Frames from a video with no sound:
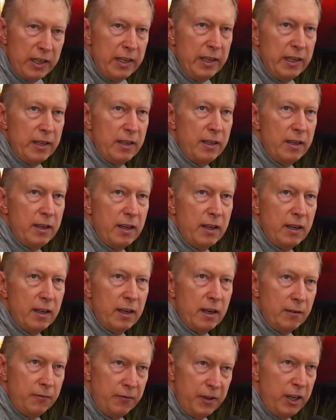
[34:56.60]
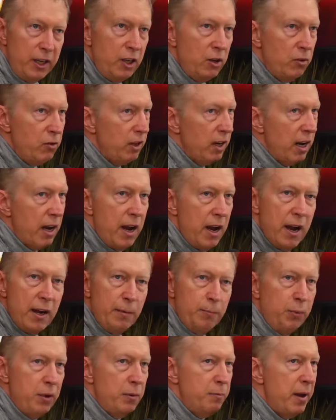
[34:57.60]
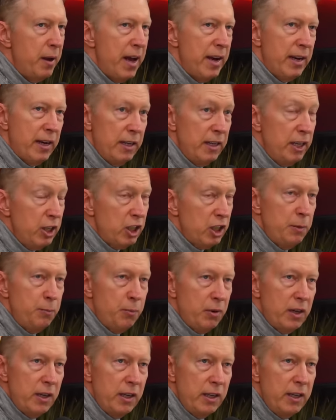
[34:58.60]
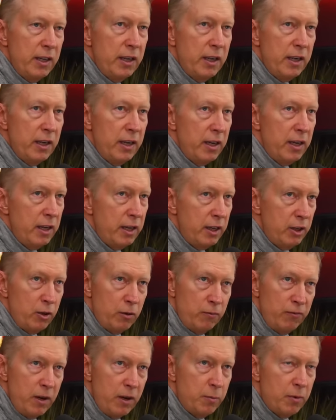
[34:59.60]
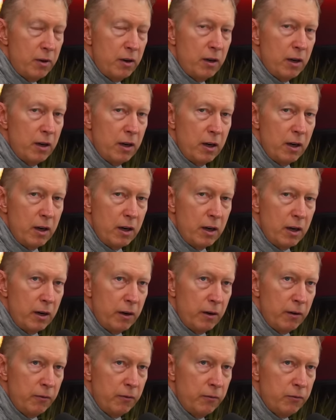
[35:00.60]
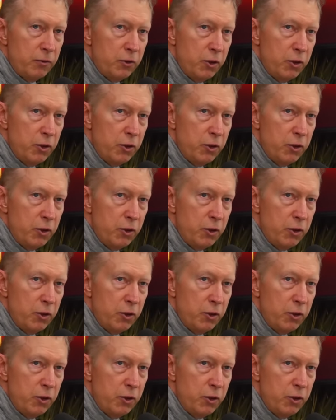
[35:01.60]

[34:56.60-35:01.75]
in a video that I put back, initially put it in November of